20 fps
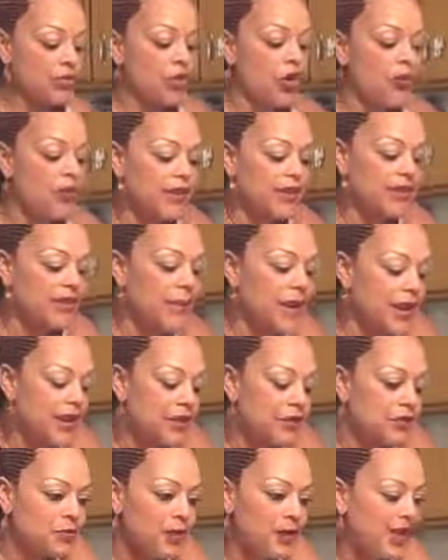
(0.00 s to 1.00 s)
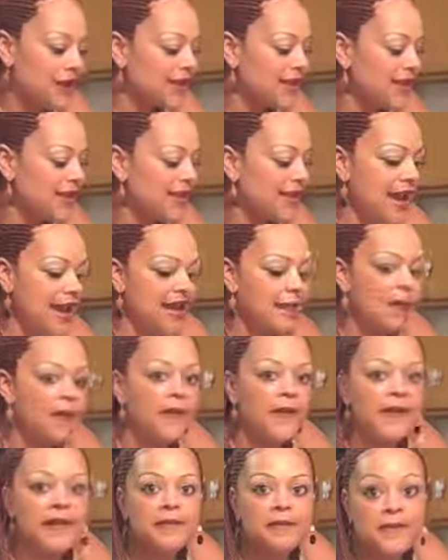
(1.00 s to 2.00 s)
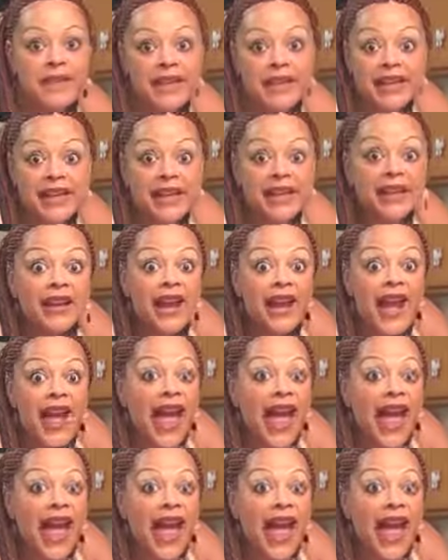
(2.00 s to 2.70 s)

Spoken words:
Roma tomatoes because they tend to be very meaty,